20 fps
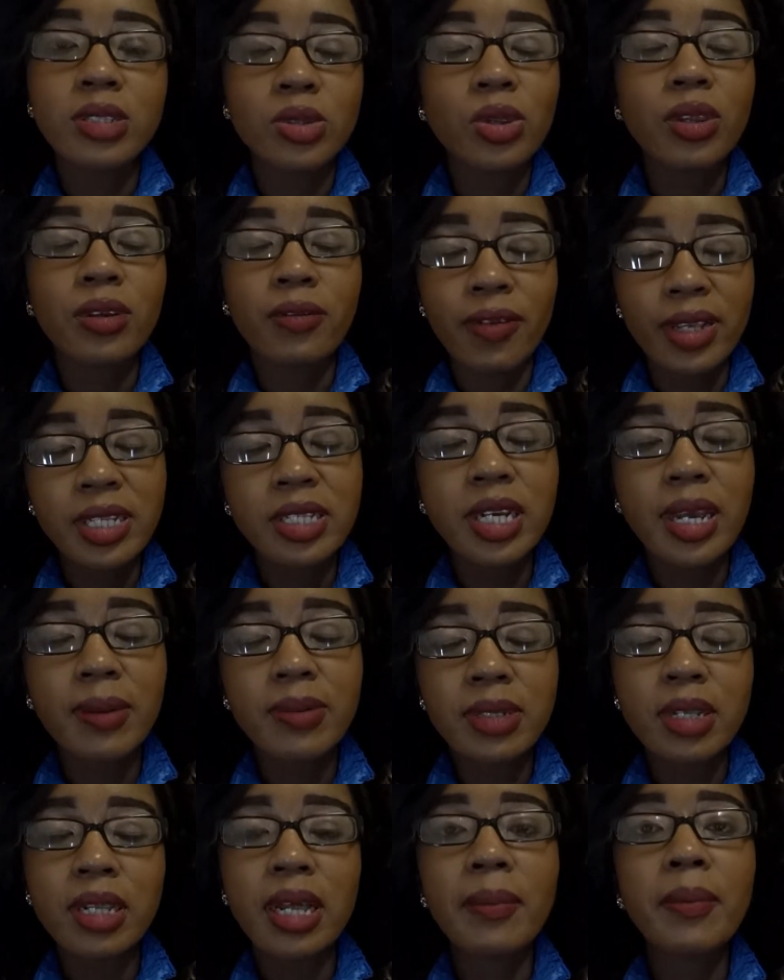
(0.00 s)
So the venture
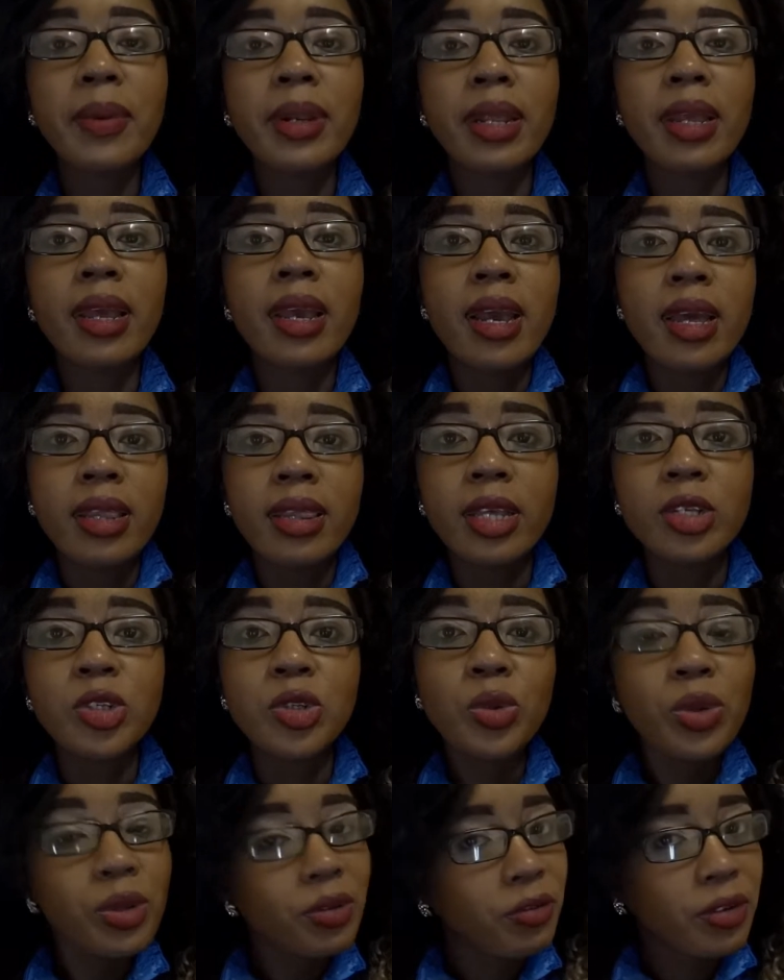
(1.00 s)
capital company that
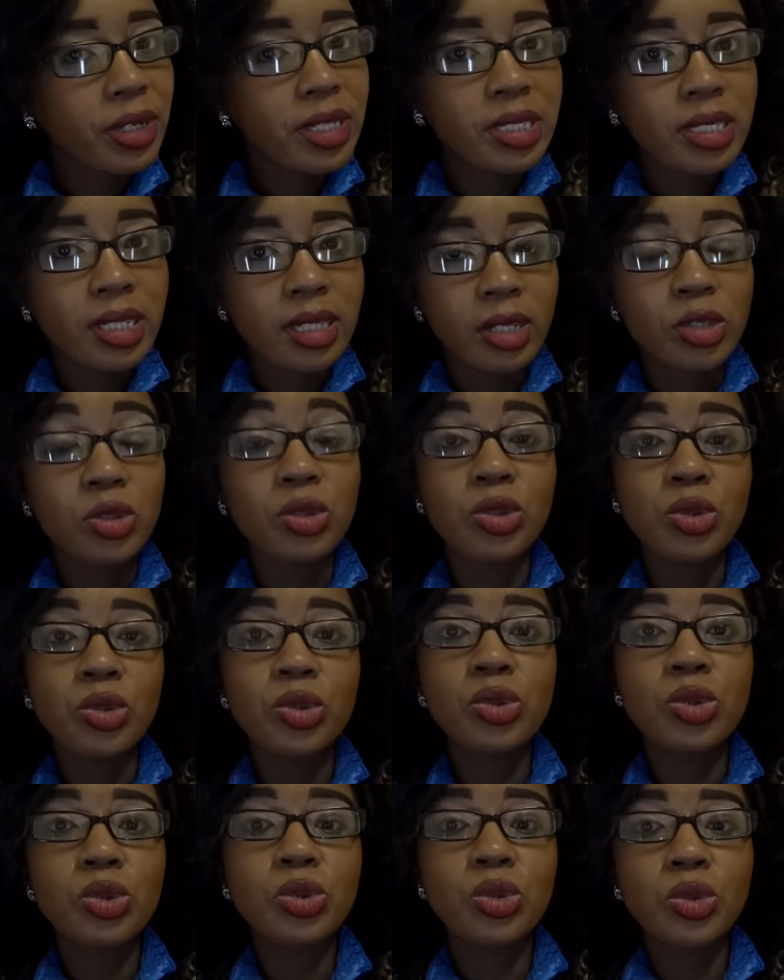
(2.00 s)
you invest in, that you
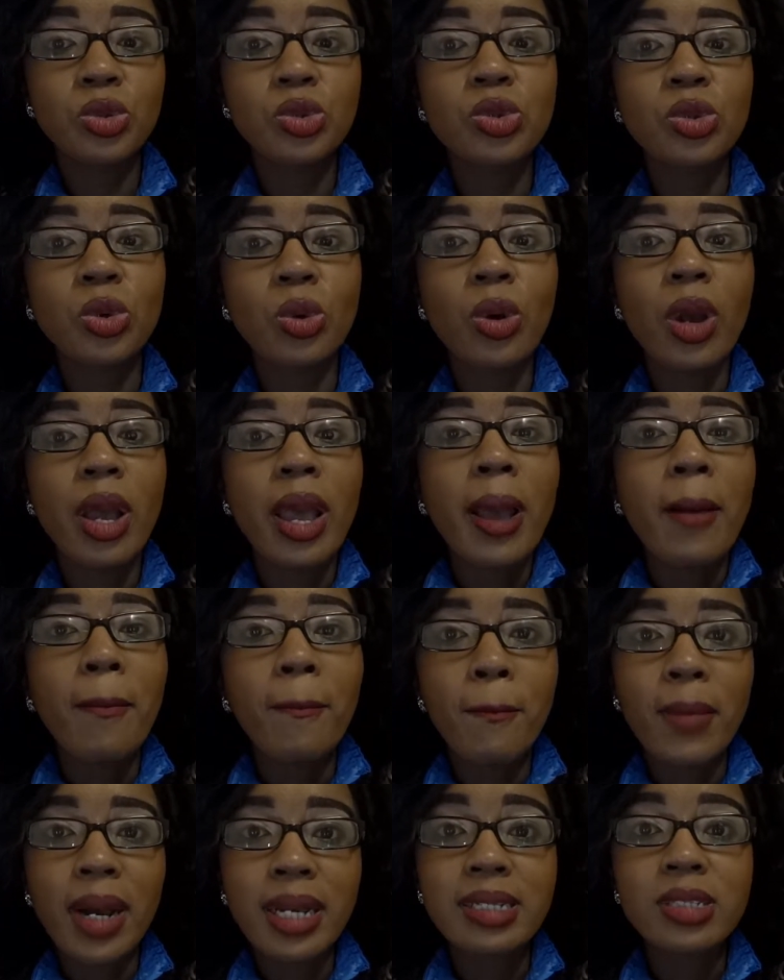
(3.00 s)
choose to do so,
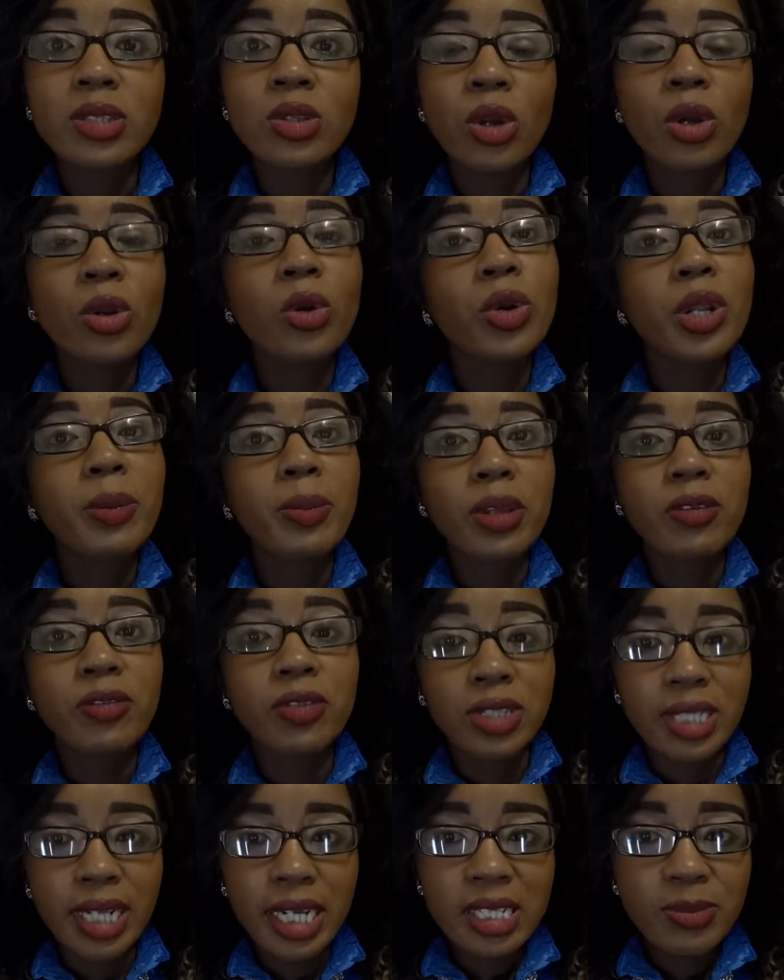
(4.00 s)
must not only be for
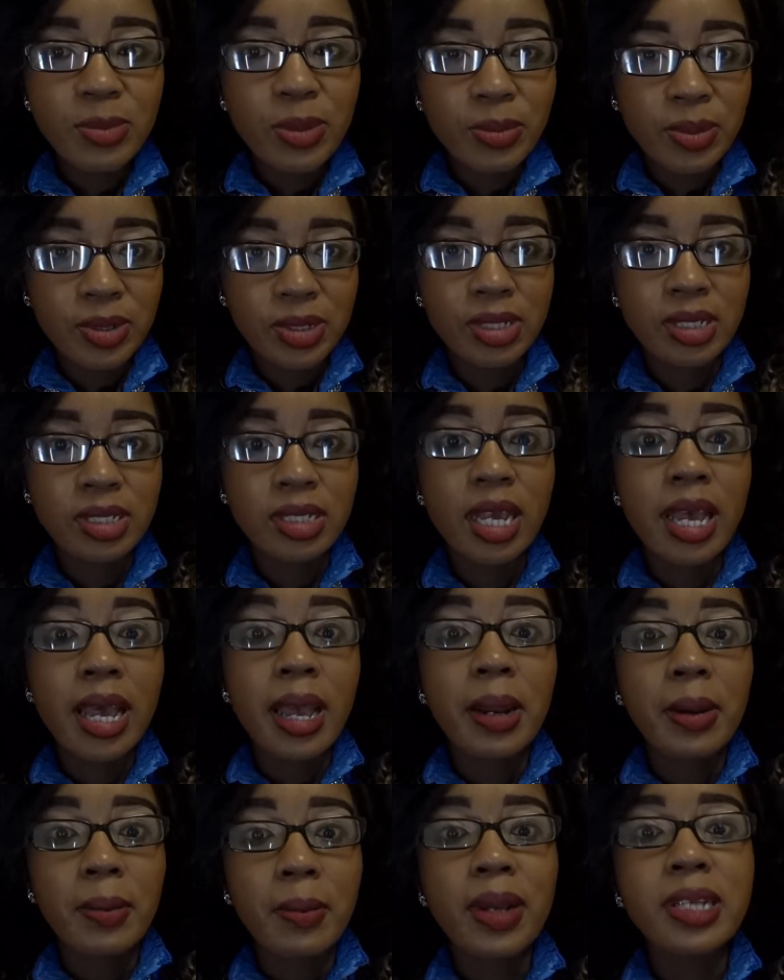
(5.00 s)
tax purposes,
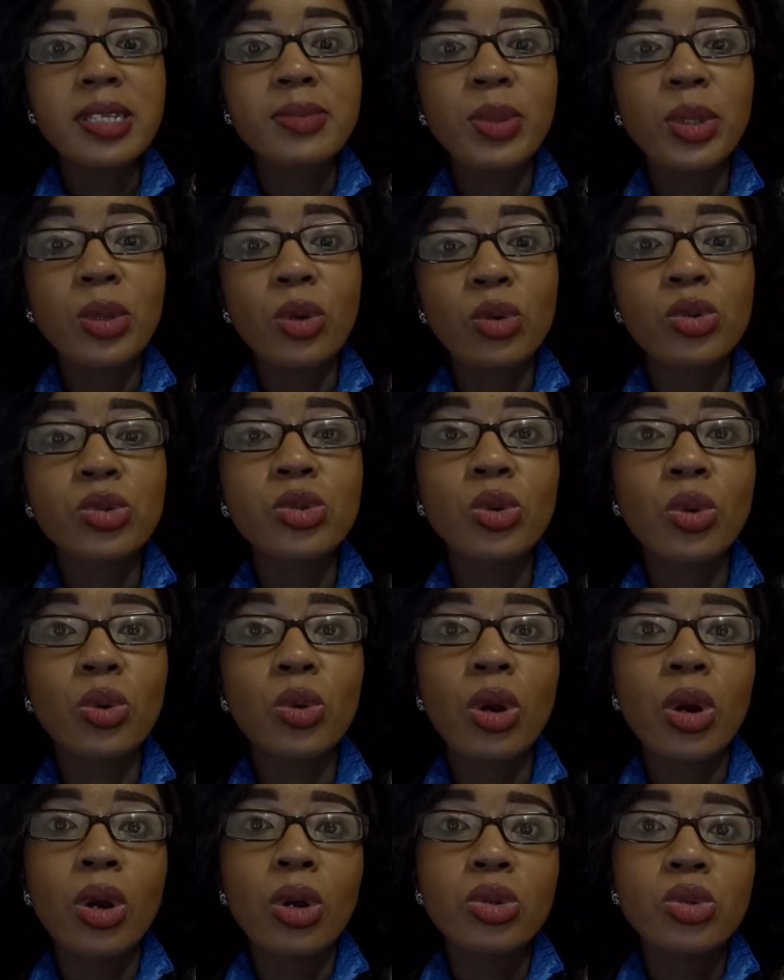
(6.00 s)
it must be also
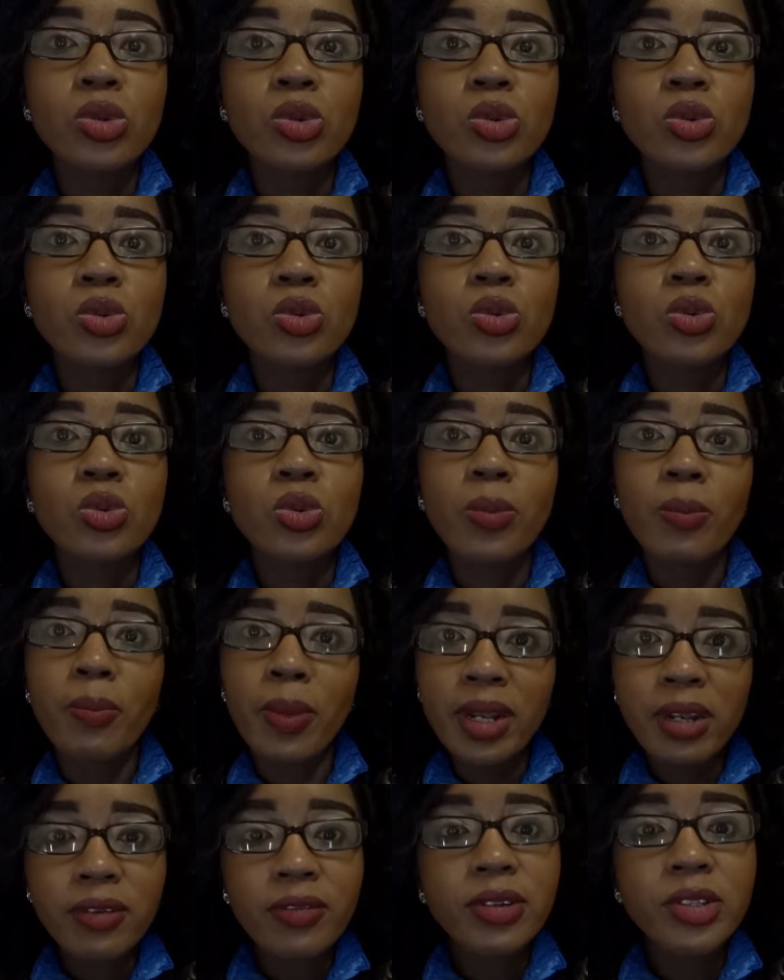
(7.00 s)
to
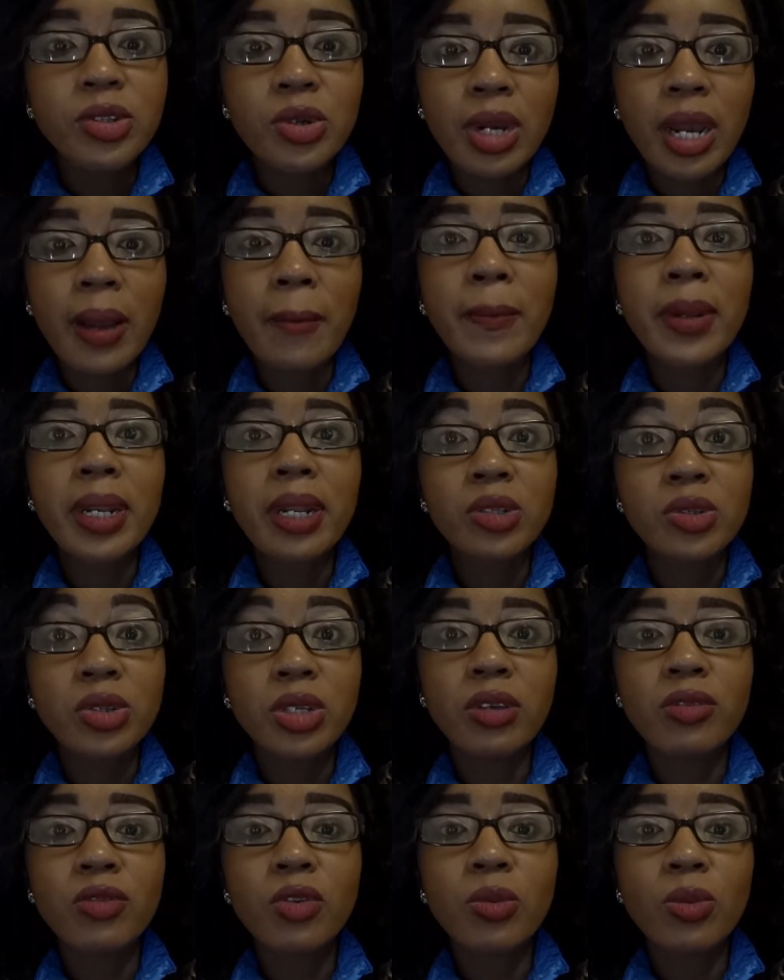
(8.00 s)
benefit your company and to
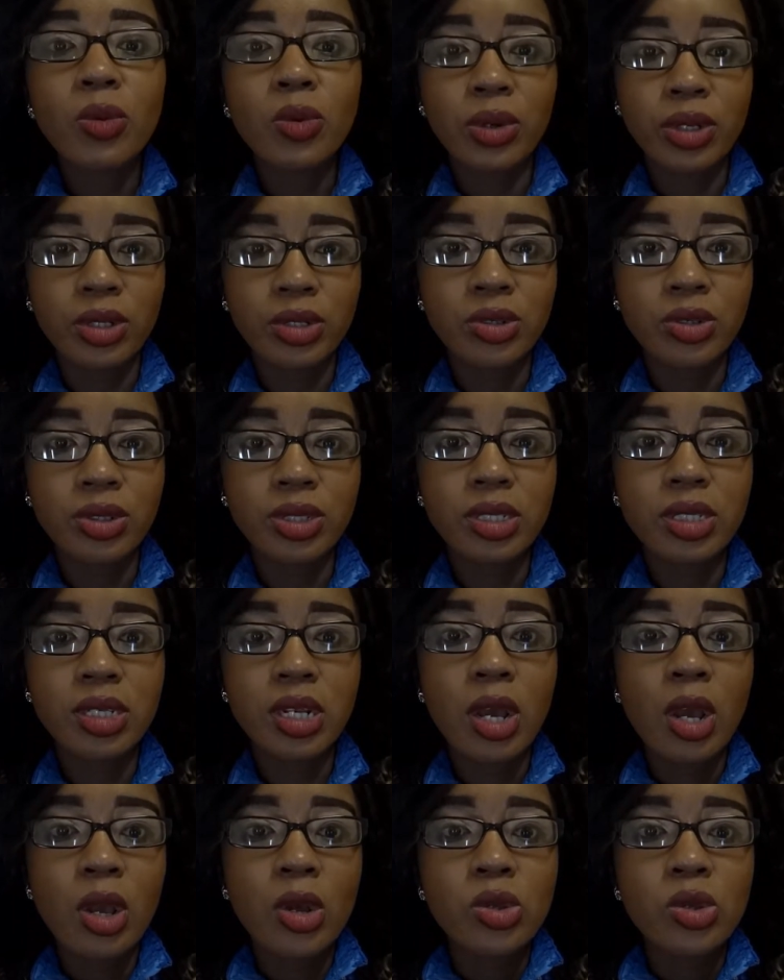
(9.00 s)
give you more interest.